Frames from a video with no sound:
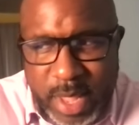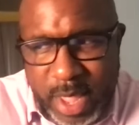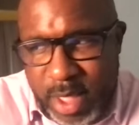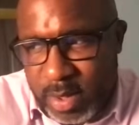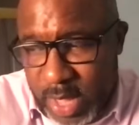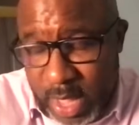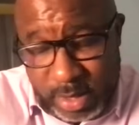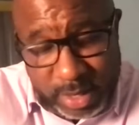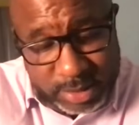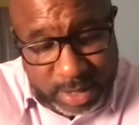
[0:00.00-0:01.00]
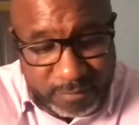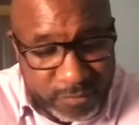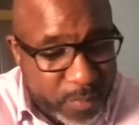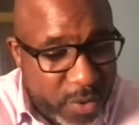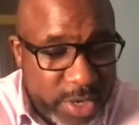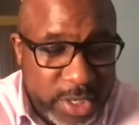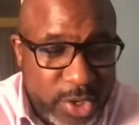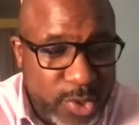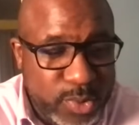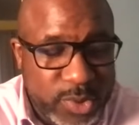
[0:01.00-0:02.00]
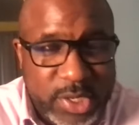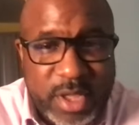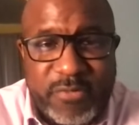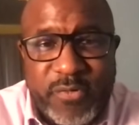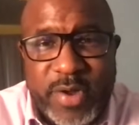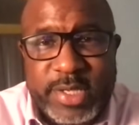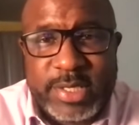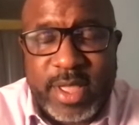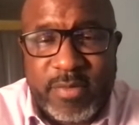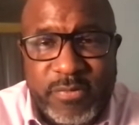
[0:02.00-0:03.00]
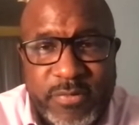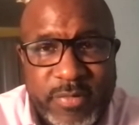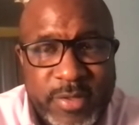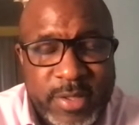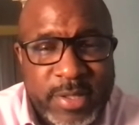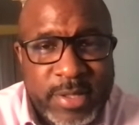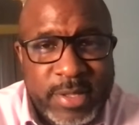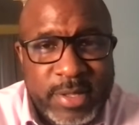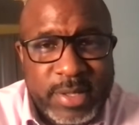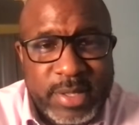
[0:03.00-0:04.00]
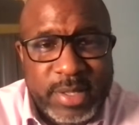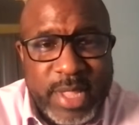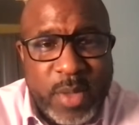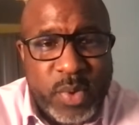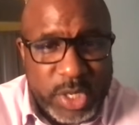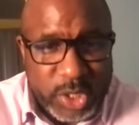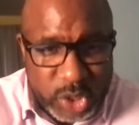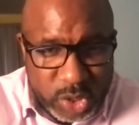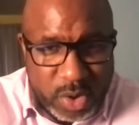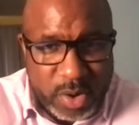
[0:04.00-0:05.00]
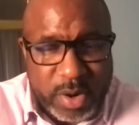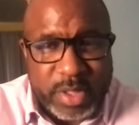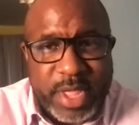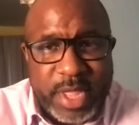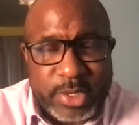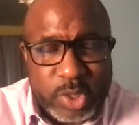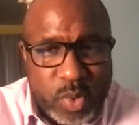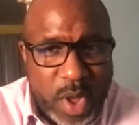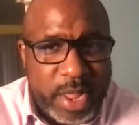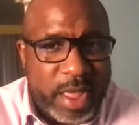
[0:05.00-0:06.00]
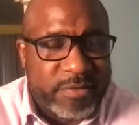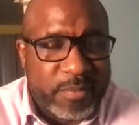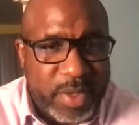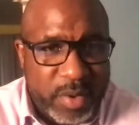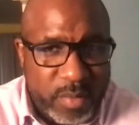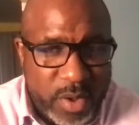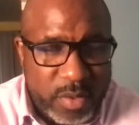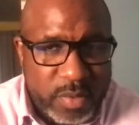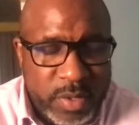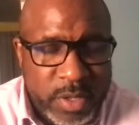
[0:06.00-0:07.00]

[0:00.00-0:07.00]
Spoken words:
Now, listen, if the party knows what's good for itself, it would ensure that the squad has a big role.